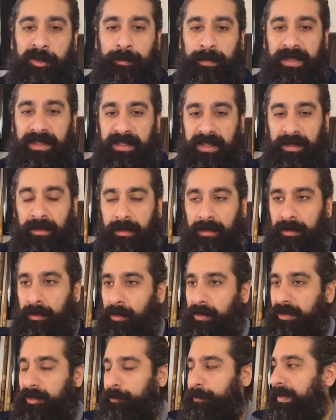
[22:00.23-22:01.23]
speaking,
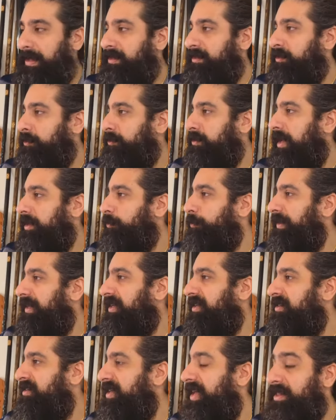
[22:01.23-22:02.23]
you're going to start
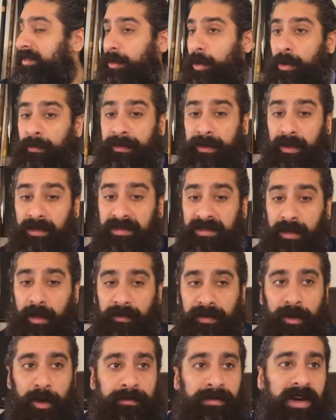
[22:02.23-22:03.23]
speaking death over
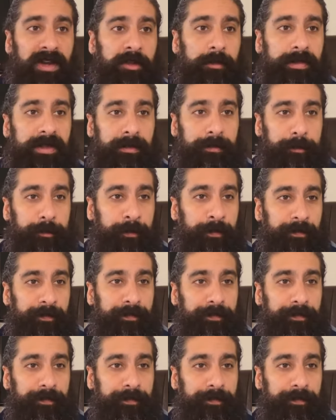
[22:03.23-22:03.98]
yourself and over other people.